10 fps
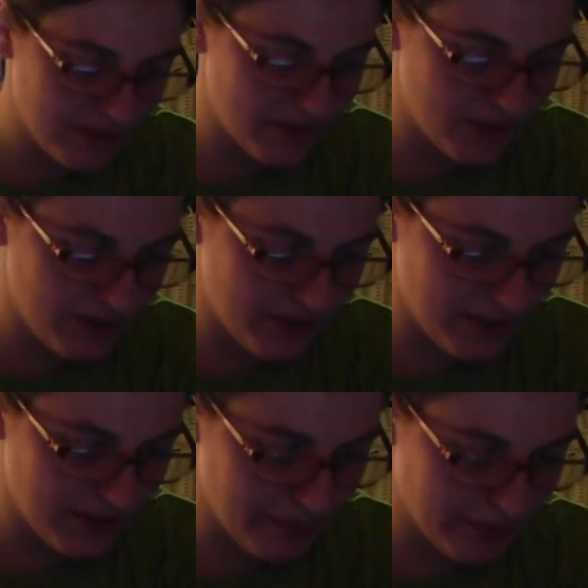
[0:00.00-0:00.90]
So just
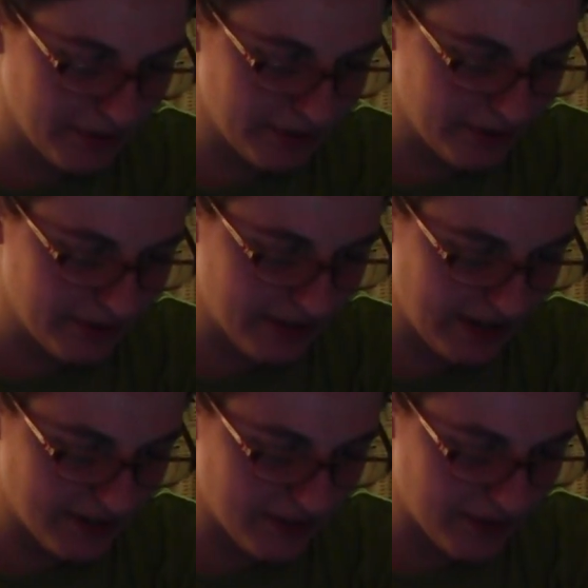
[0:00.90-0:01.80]
a simple little
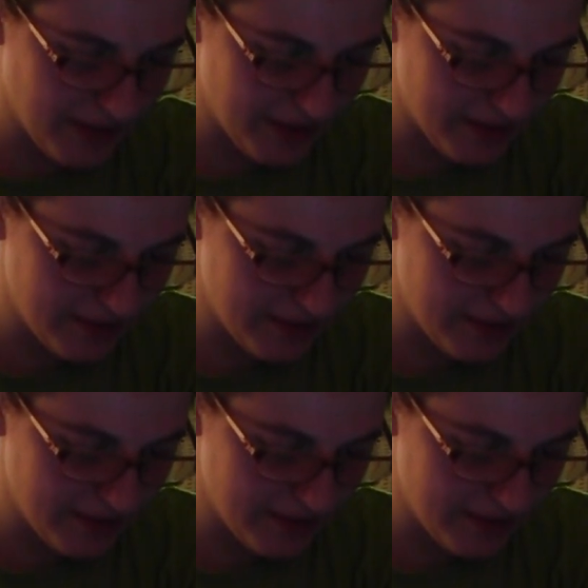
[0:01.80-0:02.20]
size 3.